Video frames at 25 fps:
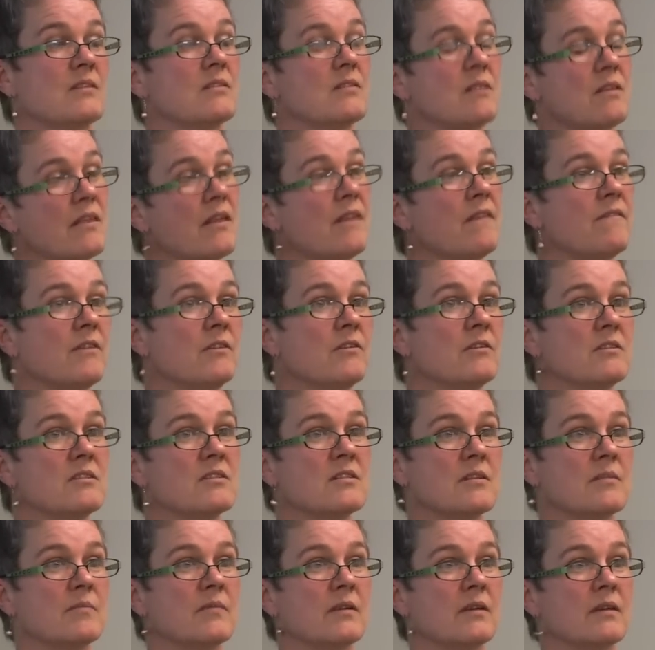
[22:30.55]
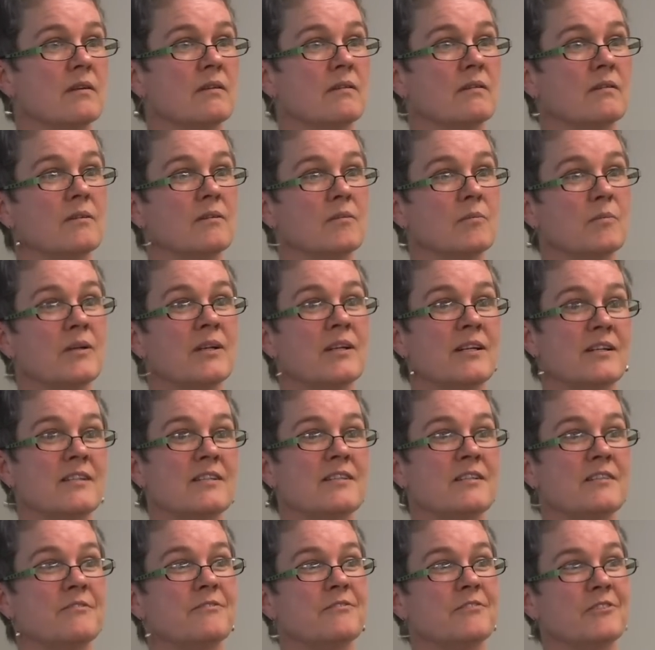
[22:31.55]
So they've learned something
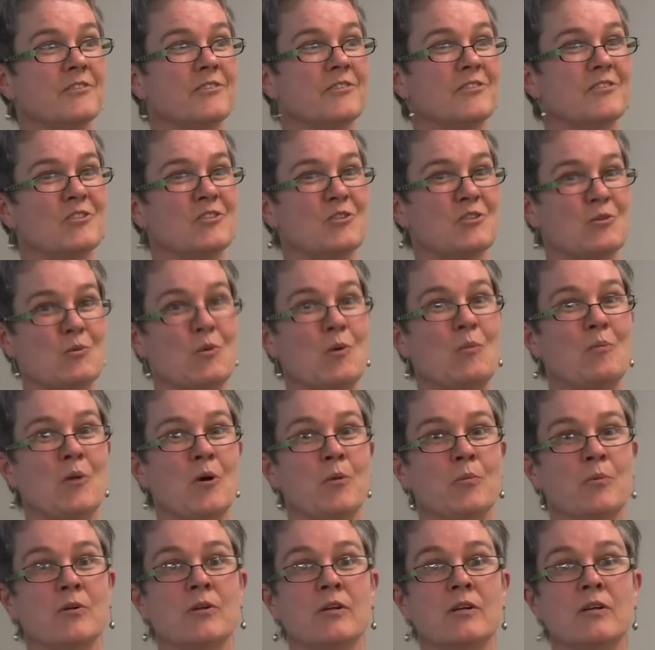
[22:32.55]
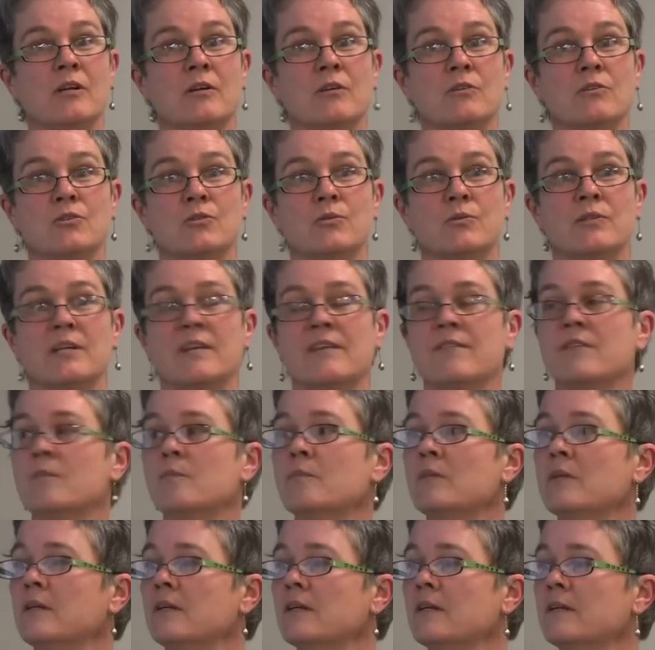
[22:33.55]
completely different to what popular culture would have
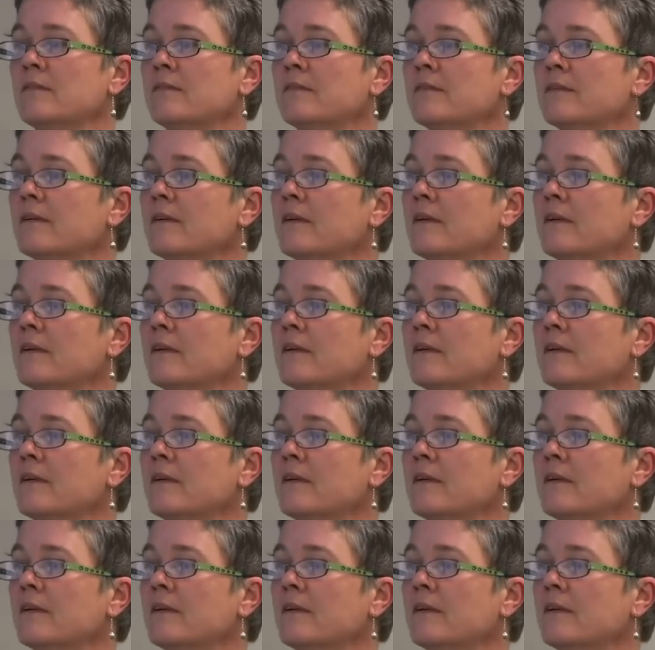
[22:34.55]
them believe.